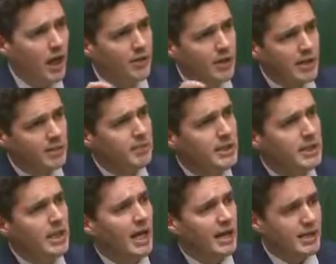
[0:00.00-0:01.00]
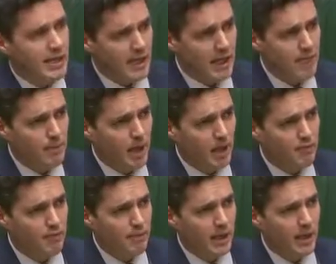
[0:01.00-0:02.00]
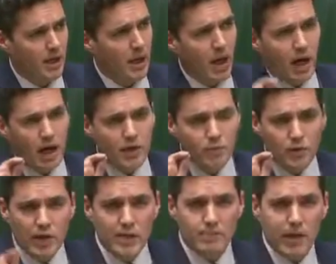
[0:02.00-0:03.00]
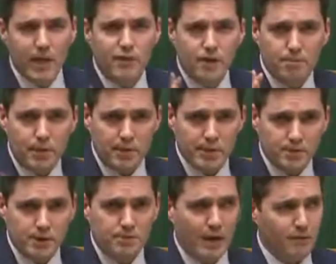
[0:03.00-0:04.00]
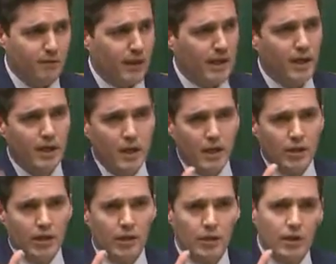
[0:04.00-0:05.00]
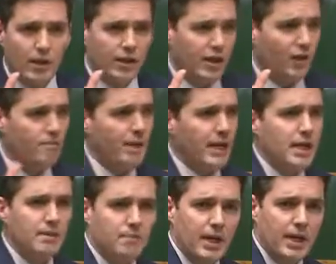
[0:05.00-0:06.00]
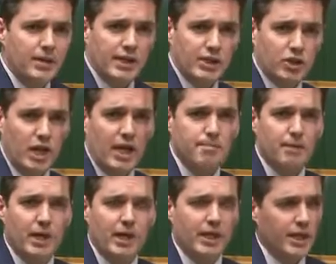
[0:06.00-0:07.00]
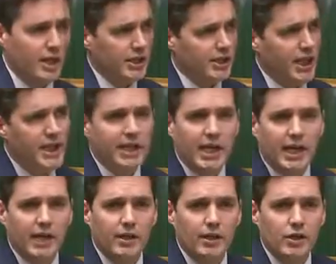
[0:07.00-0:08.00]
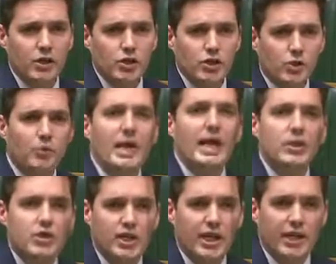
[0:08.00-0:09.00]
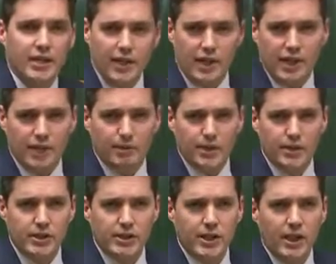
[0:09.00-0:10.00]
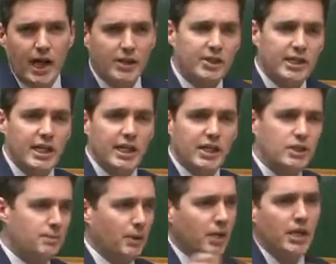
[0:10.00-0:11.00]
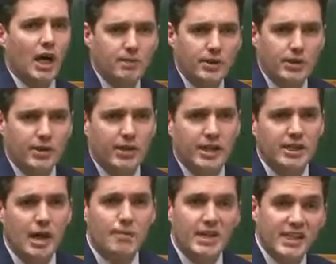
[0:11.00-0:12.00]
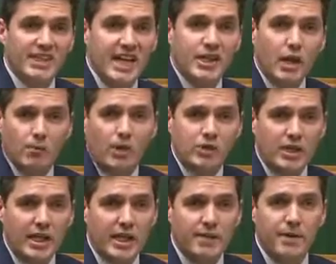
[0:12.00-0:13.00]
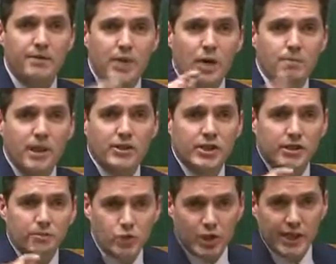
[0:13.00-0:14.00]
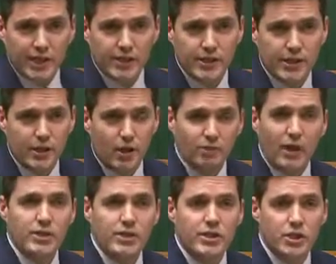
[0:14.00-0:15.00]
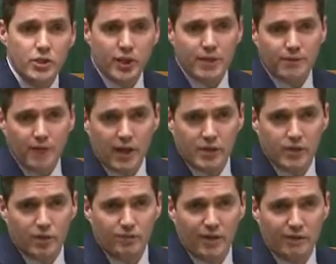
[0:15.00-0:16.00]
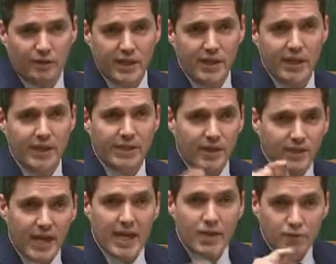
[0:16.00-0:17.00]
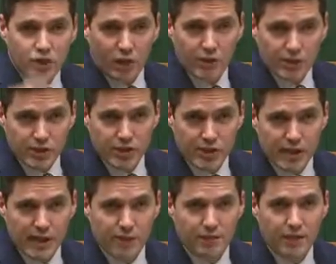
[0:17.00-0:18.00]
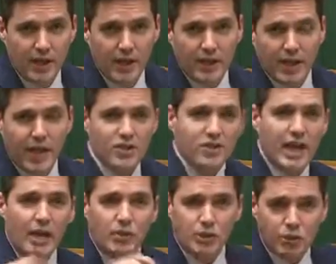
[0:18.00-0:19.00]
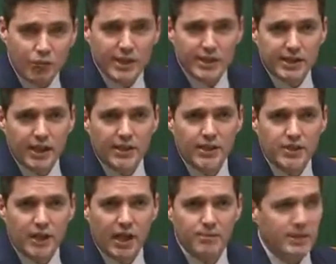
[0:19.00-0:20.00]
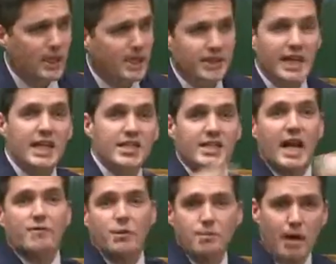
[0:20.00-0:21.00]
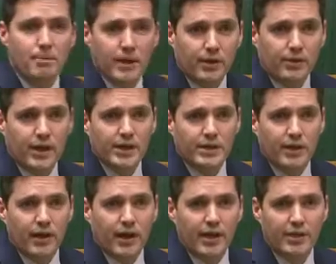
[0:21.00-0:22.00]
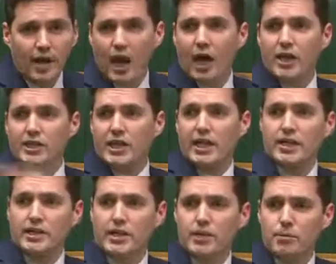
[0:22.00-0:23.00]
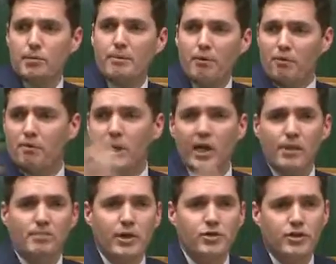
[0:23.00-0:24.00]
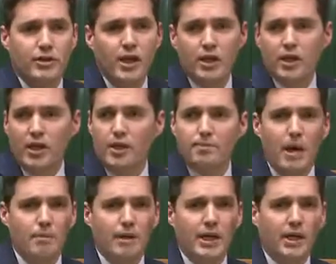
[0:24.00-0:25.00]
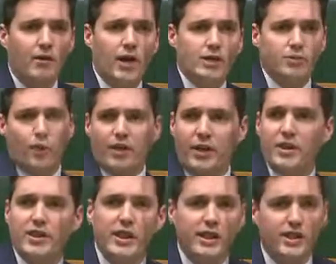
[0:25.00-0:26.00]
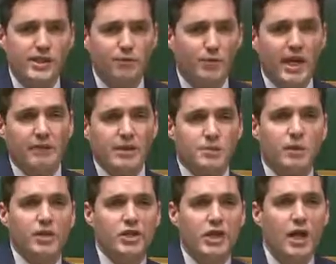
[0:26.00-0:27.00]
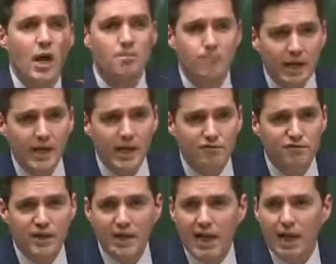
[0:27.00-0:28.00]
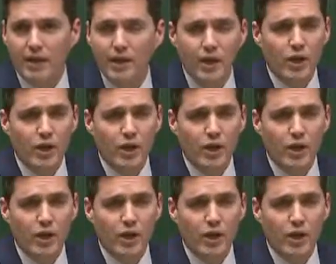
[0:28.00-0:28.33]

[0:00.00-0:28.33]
And this, Mrs Lang, is the key part for me. I really believe, and I put this respectfully, that there are many in this chamber seeking to re-engineer the arguments and seeking to put the arguments on their side because they don't want to leave, even though most of them triggered or voted to trigger for Article 50, so they have chosen to leave. They actually now want to redesign the terms, seeking to have the public on their side, asking, as the honourable member for Bath mentioned, that the public are asked what they think, as if we have a spreadsheet big enough for that.